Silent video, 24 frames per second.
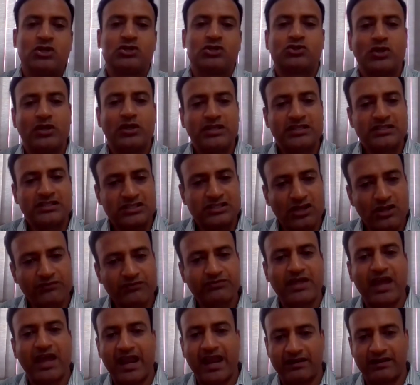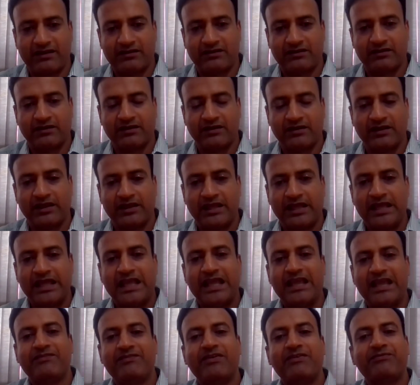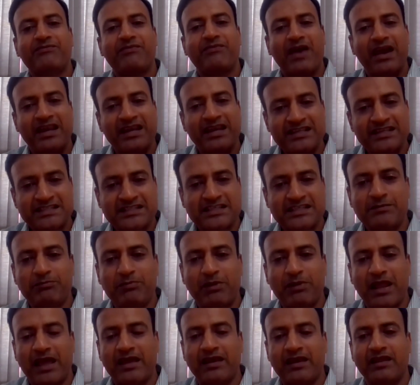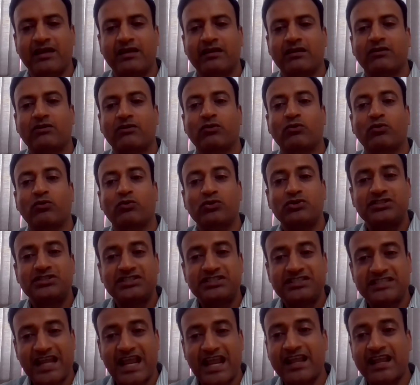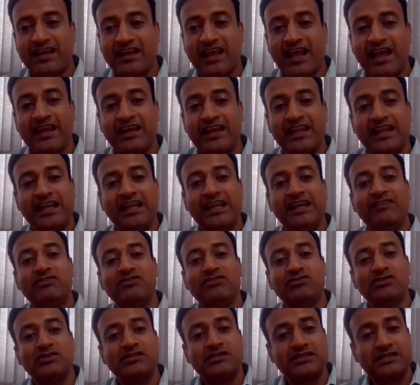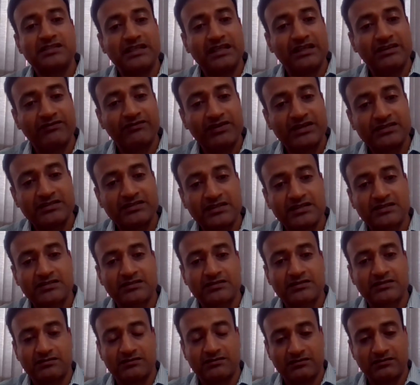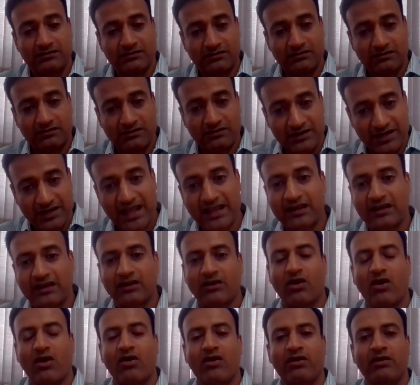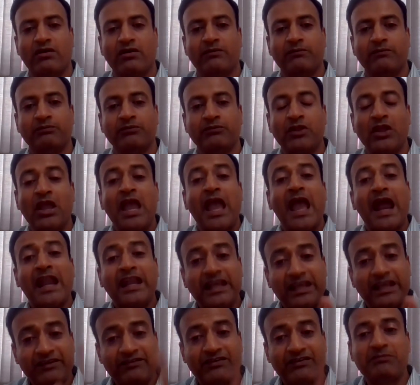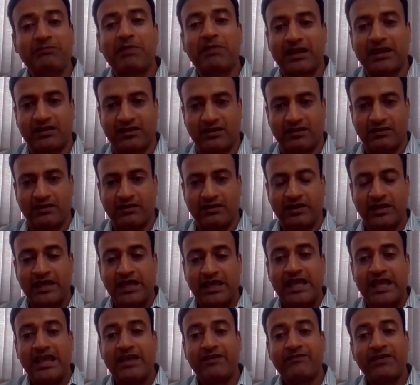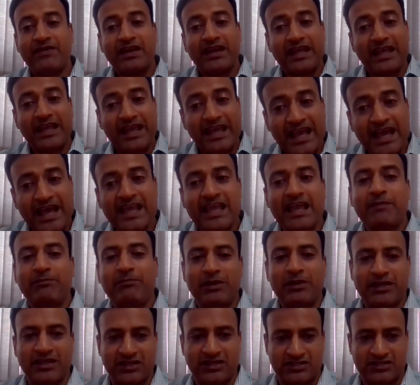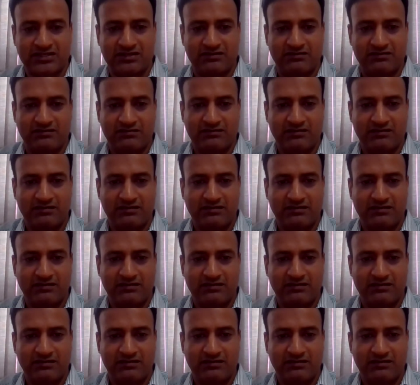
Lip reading: So instead of that, if a financial planner could check an individual's investor's track record, and even better, if an AI application